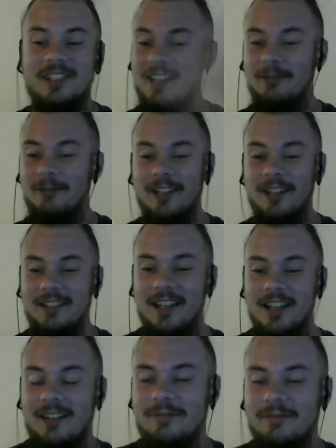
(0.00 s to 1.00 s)
Take
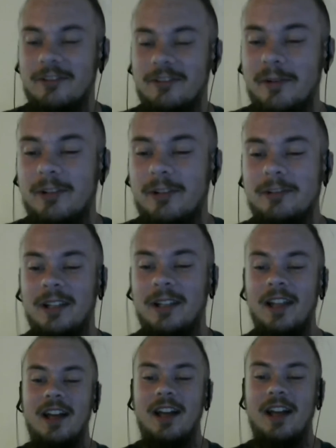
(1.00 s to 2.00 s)
from it what you will.